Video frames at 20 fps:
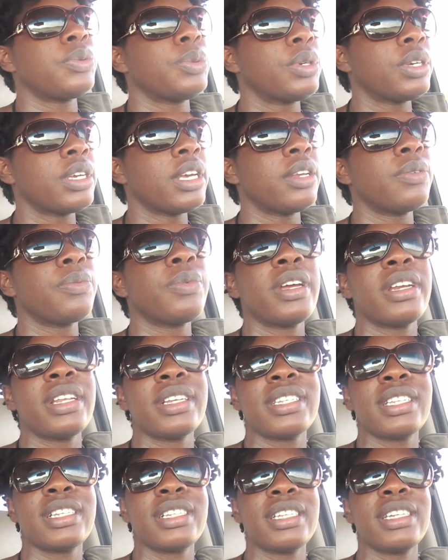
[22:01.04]
we're getting ready
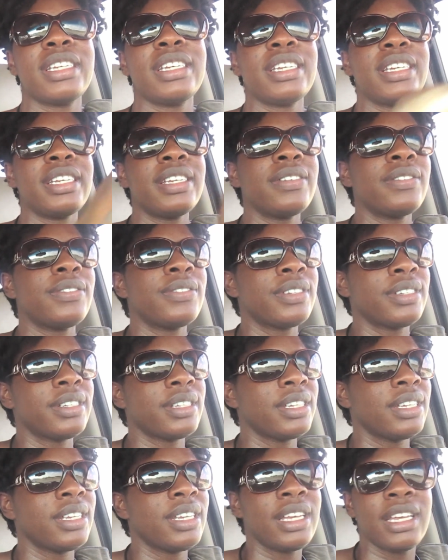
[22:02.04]
to leave.
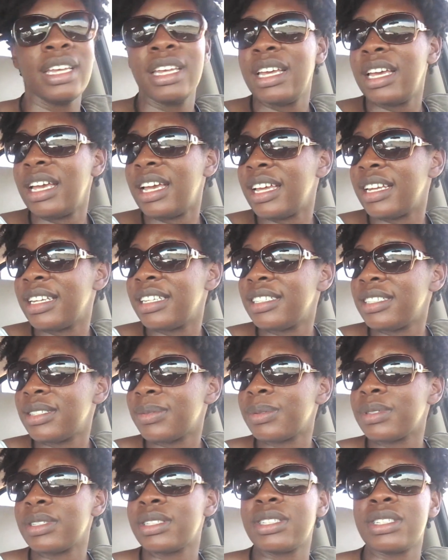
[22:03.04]
And
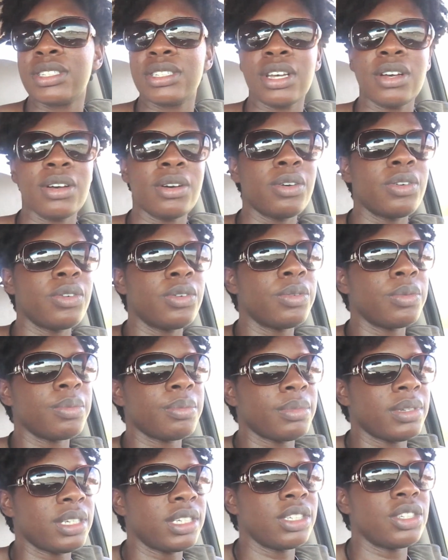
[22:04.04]
this was so
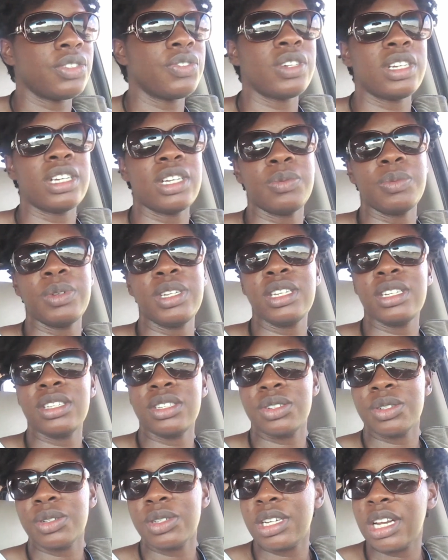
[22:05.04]
much fun. We
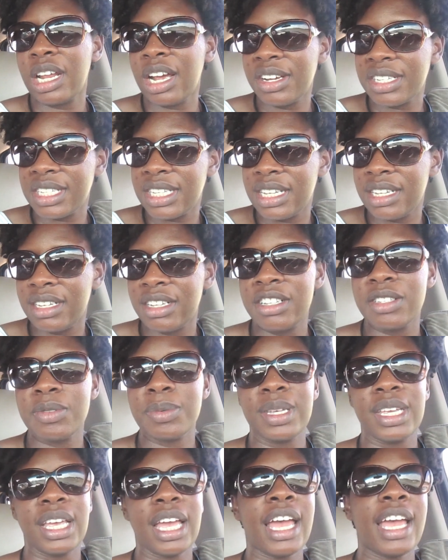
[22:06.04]
enjoyed ourselves.
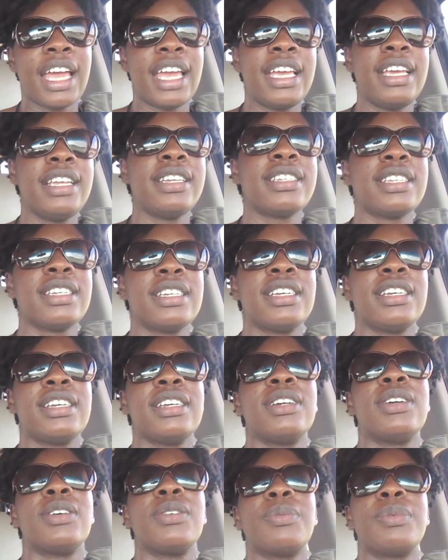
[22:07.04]
We ate.
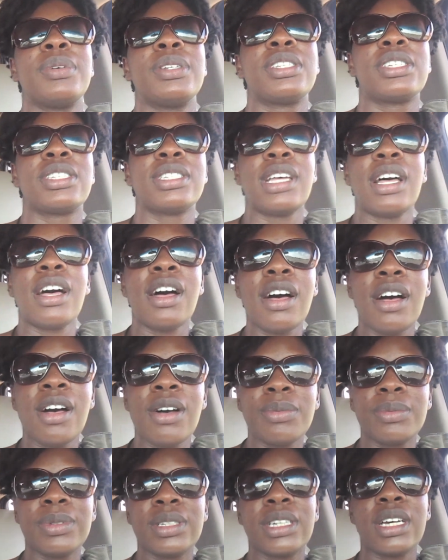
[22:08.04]
We saw,
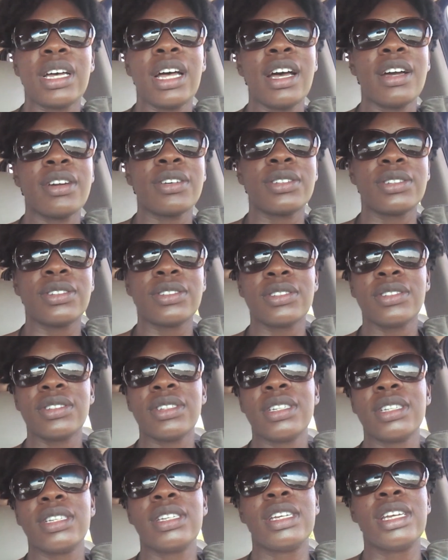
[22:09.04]
we conquered,
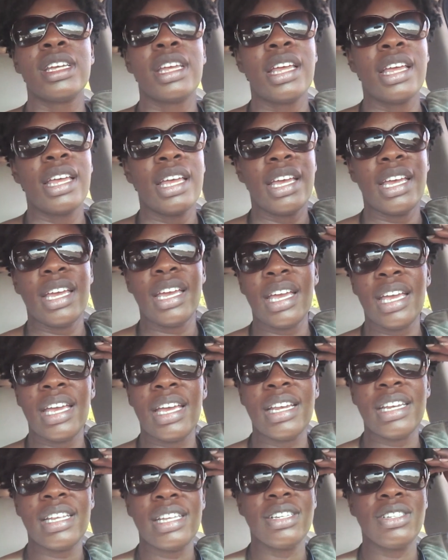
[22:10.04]

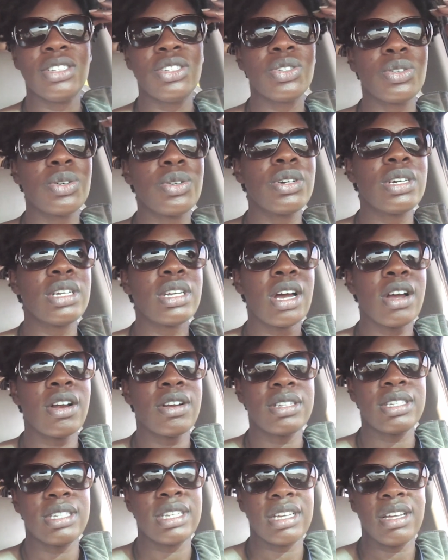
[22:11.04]
and enjoyed
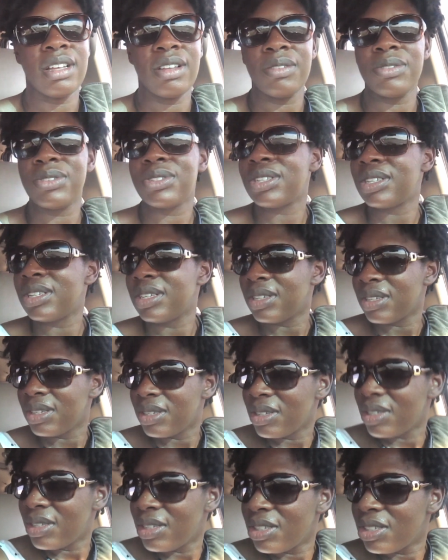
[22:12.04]
ourselves.
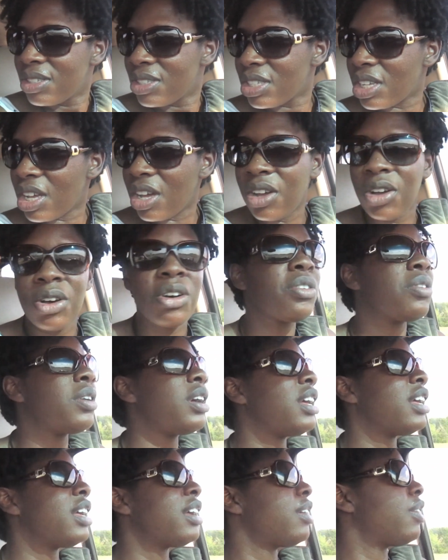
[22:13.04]
So
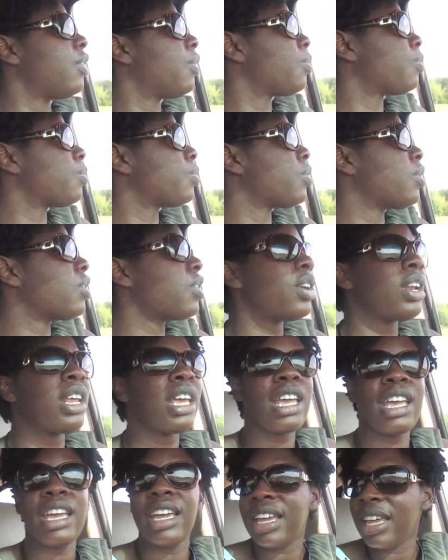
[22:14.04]
we're gonna
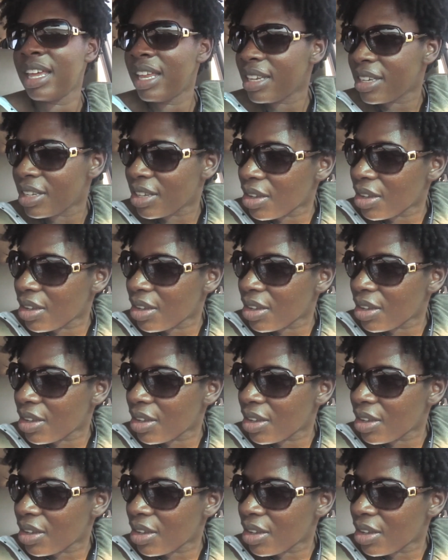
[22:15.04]
head to